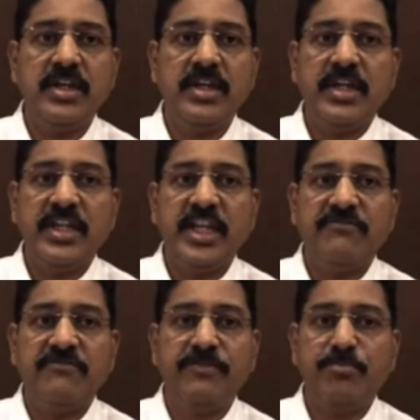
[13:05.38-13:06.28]
The
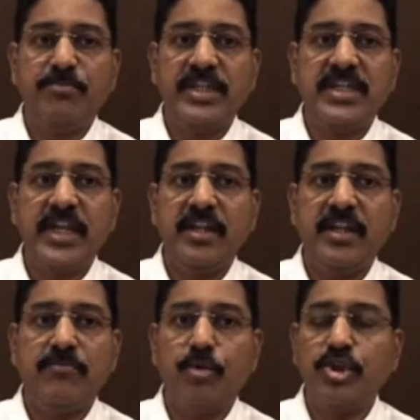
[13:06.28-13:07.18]
FFR baseline and the
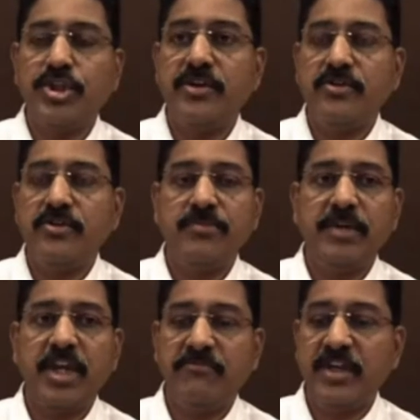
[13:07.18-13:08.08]
post-adenosine became
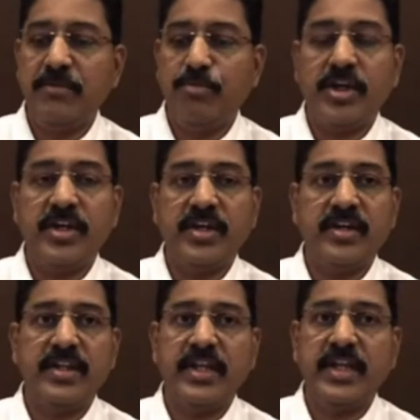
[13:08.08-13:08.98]
very important in the
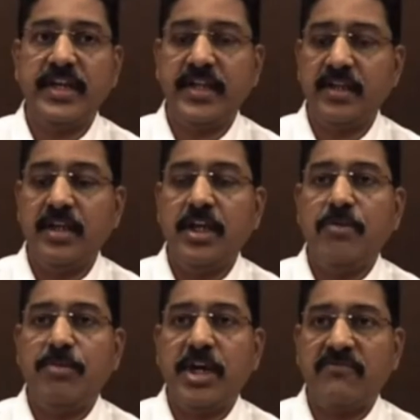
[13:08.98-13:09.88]
LAD. Part of
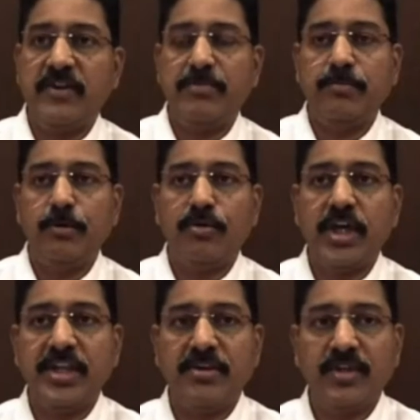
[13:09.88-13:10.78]
it, people could argue
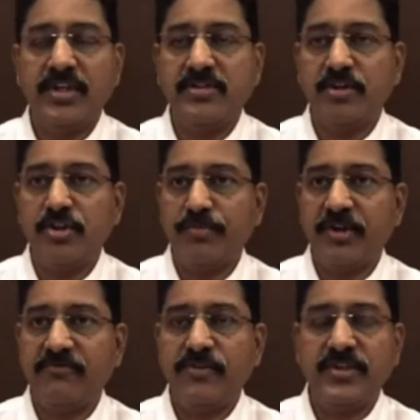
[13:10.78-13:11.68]
that is also
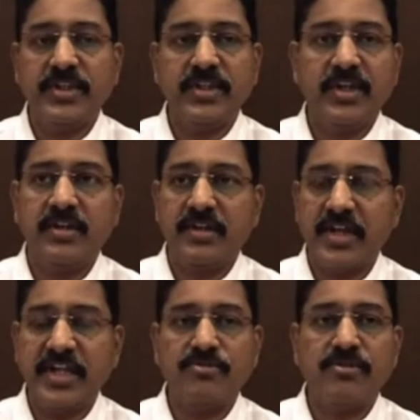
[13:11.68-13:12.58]
perfusing the right
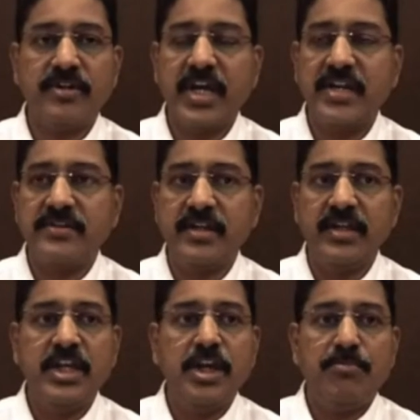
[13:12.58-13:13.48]
coronary artery,
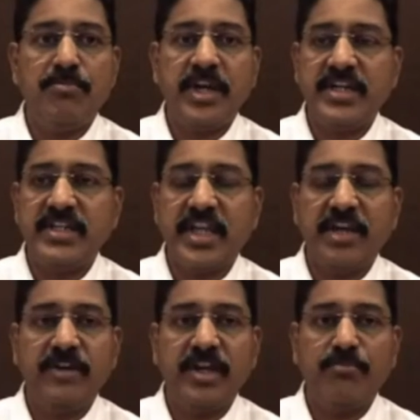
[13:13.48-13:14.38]
but it became
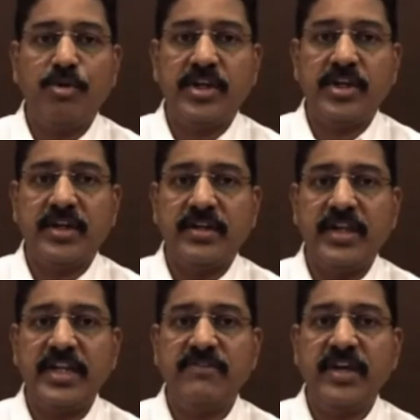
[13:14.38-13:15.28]
very important. That's
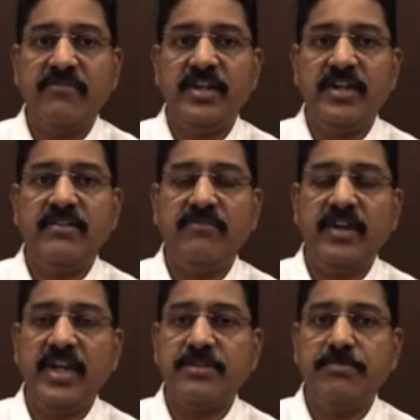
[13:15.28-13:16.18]
where we
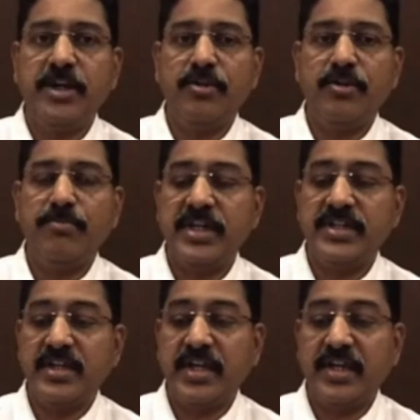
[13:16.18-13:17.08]
explained to the patient
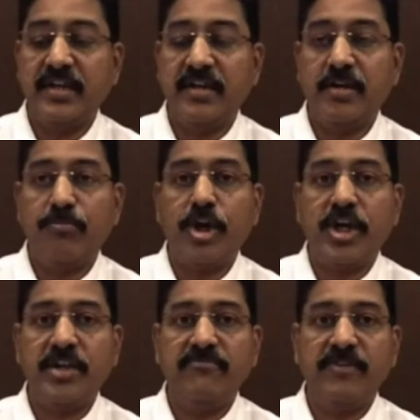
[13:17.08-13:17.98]
and brought him
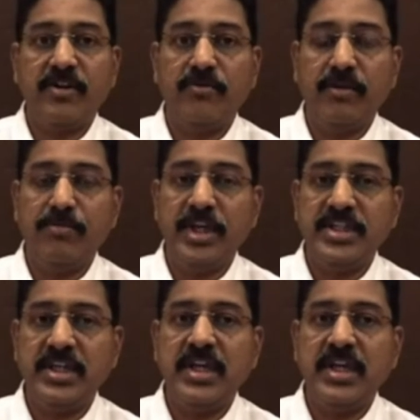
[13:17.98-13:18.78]
for imaging.